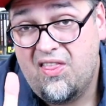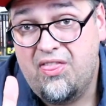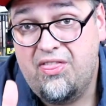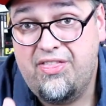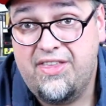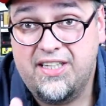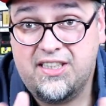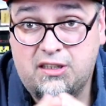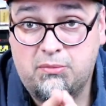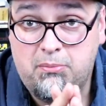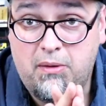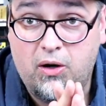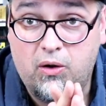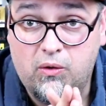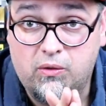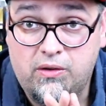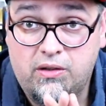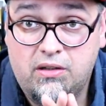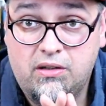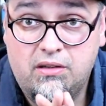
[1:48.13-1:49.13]
this
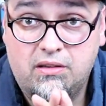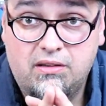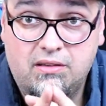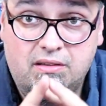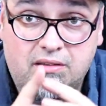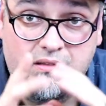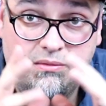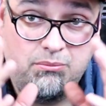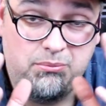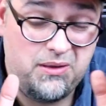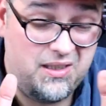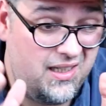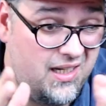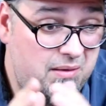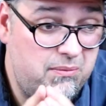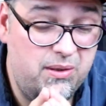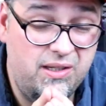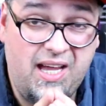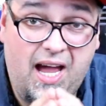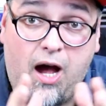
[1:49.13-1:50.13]
mode, being
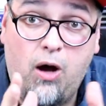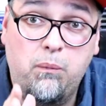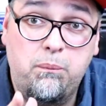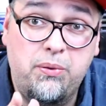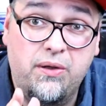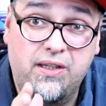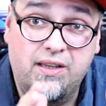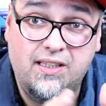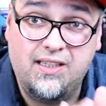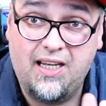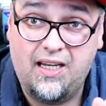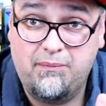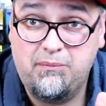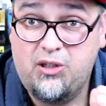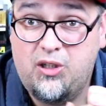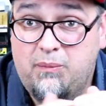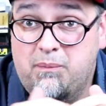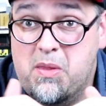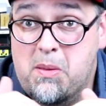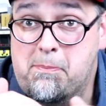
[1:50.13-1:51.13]
able to output the
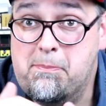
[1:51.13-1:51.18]
GameCube